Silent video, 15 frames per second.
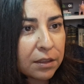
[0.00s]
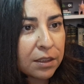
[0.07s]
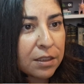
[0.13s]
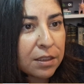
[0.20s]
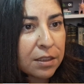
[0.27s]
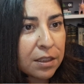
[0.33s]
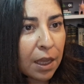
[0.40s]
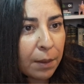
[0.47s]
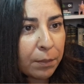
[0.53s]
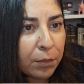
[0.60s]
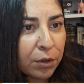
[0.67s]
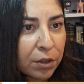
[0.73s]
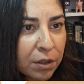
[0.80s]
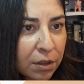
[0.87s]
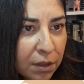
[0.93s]

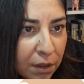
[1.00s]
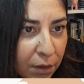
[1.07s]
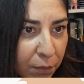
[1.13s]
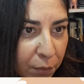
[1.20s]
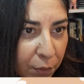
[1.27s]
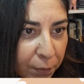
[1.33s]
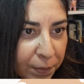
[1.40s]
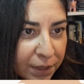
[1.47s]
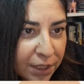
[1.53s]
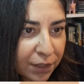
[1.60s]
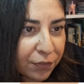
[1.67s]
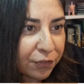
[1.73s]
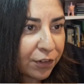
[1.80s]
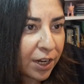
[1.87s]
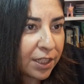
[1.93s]
summer will be
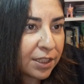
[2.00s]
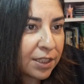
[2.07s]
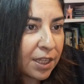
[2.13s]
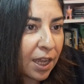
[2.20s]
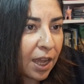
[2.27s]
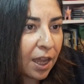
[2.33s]
different.